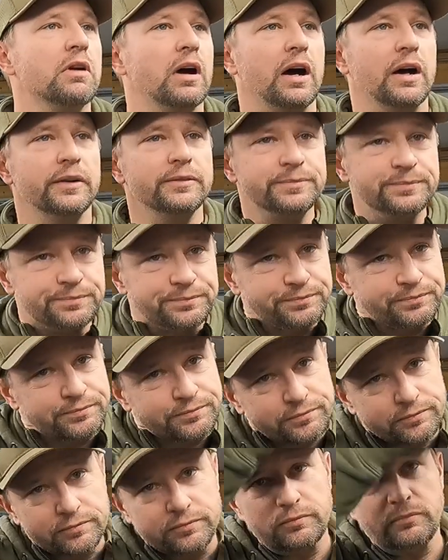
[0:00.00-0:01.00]
rod,
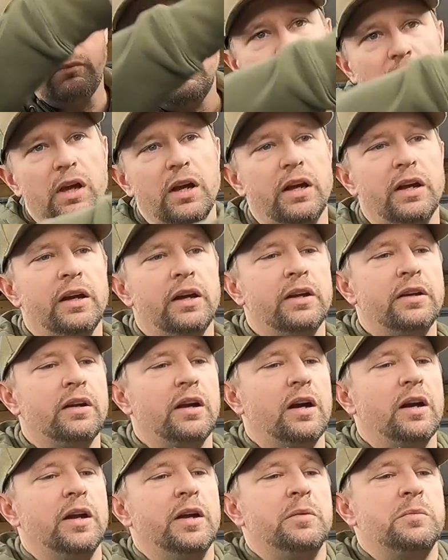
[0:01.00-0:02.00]

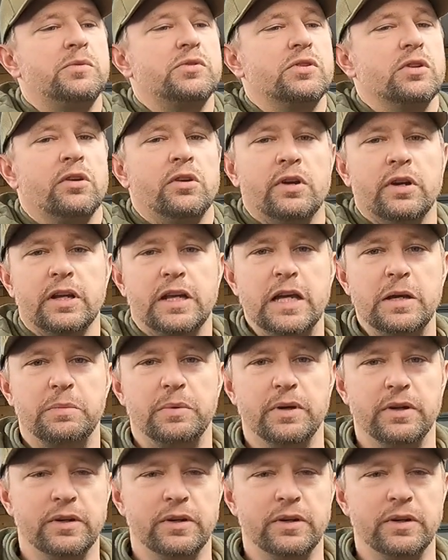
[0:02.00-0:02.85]
and I am still going to keep